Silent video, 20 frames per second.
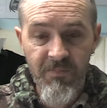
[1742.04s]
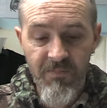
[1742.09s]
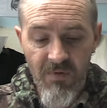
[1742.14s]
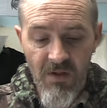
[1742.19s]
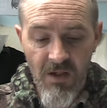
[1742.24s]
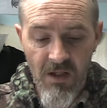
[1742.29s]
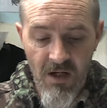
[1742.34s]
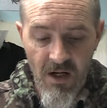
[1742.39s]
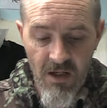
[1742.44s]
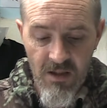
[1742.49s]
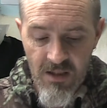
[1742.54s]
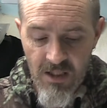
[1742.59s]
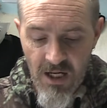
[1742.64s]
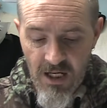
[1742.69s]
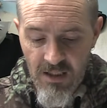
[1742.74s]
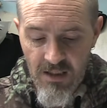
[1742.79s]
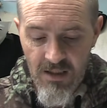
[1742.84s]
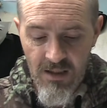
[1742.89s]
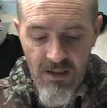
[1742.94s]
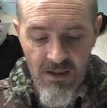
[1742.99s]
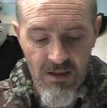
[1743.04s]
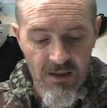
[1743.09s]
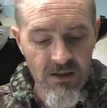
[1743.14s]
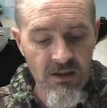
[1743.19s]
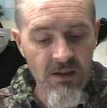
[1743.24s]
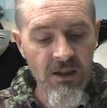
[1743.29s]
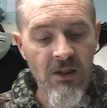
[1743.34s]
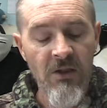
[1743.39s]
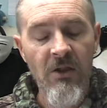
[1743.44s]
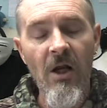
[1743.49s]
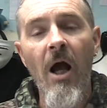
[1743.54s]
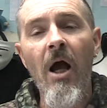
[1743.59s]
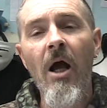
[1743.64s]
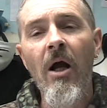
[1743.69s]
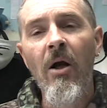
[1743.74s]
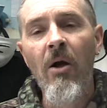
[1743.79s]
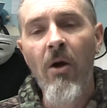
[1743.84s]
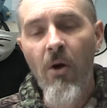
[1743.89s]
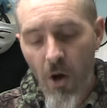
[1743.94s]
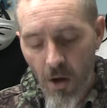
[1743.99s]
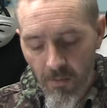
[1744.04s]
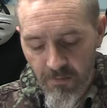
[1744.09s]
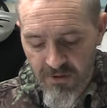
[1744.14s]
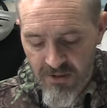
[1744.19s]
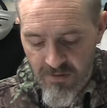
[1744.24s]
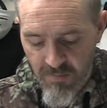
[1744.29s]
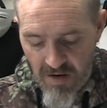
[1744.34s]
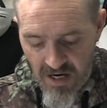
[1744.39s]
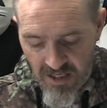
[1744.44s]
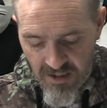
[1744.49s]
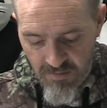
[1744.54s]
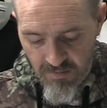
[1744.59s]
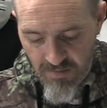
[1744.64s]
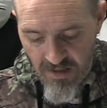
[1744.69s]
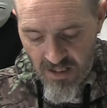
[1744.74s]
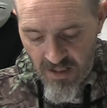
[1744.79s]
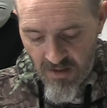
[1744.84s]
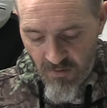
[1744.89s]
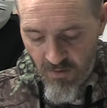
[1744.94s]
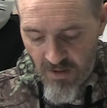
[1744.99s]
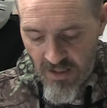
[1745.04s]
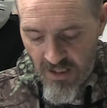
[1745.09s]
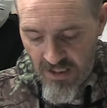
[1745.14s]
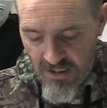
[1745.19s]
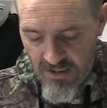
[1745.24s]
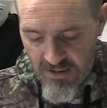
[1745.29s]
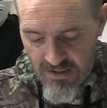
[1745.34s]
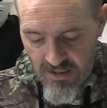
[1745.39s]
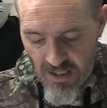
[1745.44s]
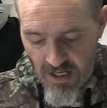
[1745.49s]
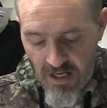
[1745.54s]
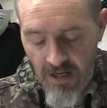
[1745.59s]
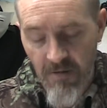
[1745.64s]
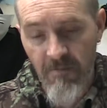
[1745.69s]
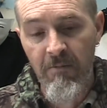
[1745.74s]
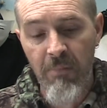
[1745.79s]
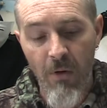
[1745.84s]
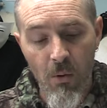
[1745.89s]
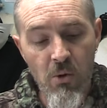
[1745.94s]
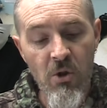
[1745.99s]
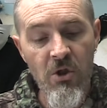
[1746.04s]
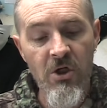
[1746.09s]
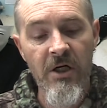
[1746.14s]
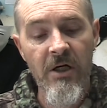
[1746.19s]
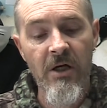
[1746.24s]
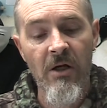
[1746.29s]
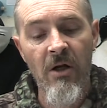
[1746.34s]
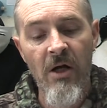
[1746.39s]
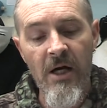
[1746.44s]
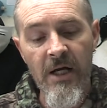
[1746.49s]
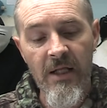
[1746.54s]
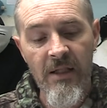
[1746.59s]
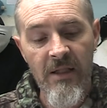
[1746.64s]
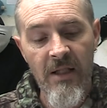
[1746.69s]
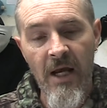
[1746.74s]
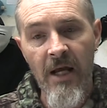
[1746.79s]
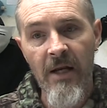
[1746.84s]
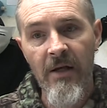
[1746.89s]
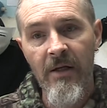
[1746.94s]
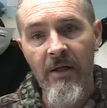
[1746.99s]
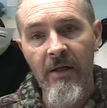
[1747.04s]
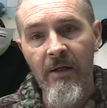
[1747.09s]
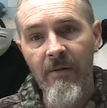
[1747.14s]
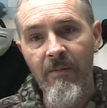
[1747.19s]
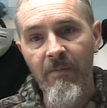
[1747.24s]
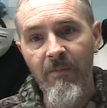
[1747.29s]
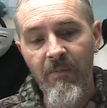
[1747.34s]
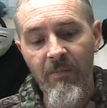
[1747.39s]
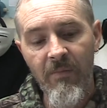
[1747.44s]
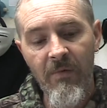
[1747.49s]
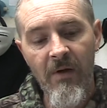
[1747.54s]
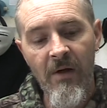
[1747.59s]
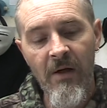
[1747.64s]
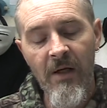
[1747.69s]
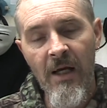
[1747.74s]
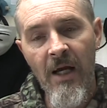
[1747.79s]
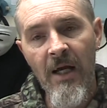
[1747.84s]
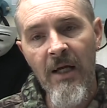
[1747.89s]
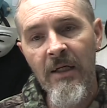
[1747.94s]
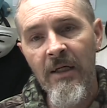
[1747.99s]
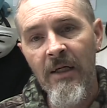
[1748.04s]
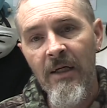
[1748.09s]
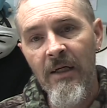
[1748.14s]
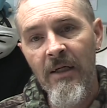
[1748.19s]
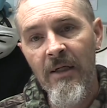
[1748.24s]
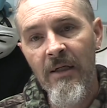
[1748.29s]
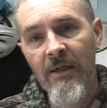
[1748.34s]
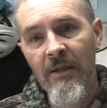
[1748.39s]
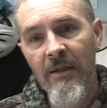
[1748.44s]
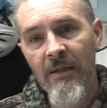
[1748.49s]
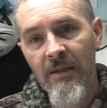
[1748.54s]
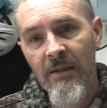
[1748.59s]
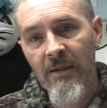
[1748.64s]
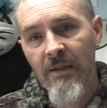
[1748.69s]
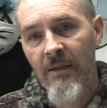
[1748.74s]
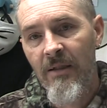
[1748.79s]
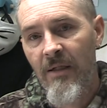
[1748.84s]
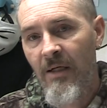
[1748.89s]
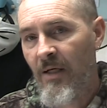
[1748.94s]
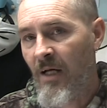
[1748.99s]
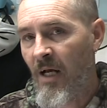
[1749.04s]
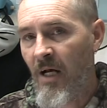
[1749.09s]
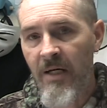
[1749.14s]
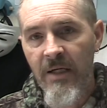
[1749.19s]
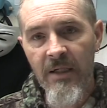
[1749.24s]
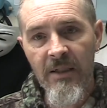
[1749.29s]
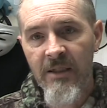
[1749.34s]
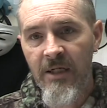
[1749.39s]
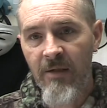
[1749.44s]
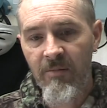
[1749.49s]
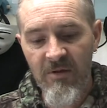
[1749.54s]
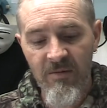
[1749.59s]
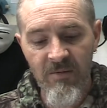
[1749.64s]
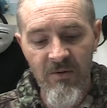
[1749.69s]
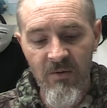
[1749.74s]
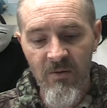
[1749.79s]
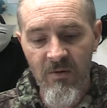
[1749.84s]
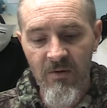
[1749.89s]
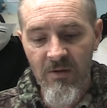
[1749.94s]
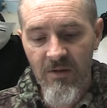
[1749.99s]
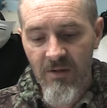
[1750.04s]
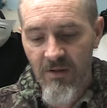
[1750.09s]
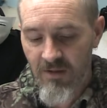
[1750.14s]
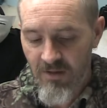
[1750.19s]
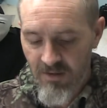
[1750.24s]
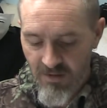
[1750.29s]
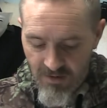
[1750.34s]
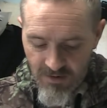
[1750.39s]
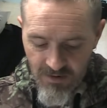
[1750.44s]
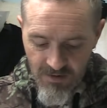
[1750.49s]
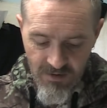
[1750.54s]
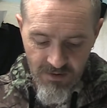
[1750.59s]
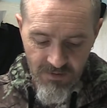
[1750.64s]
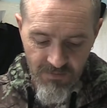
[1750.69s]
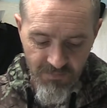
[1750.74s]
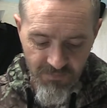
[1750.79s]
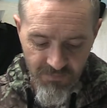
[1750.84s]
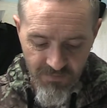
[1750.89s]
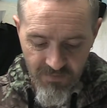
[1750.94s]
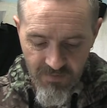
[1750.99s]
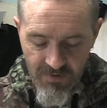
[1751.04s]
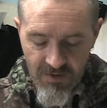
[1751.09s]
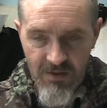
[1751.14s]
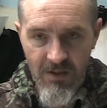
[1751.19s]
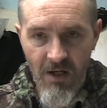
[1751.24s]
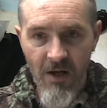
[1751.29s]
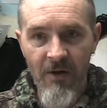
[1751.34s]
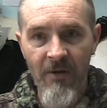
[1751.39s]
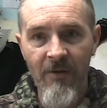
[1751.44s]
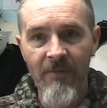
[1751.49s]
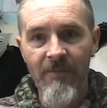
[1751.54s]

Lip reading: You know, that just gobsmacked me when he's saying bullshit like that. Okay? Unacceptable. So,